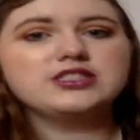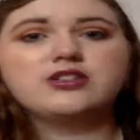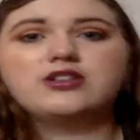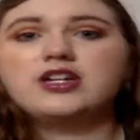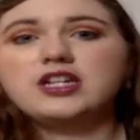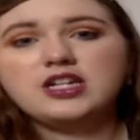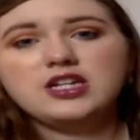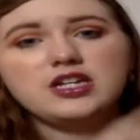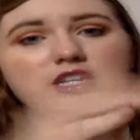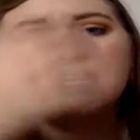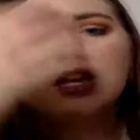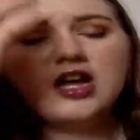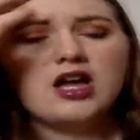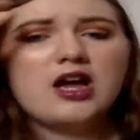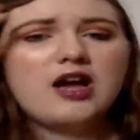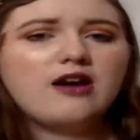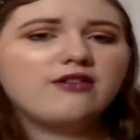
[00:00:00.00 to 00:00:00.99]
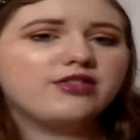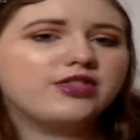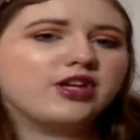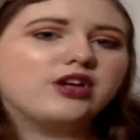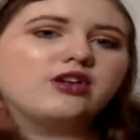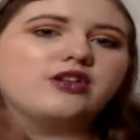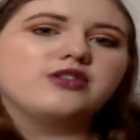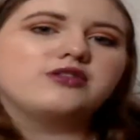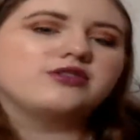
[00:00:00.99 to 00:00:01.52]
So any of
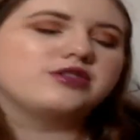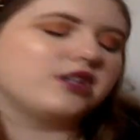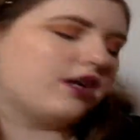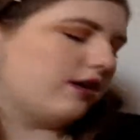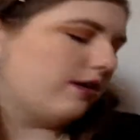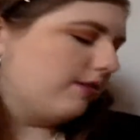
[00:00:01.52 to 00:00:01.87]
those,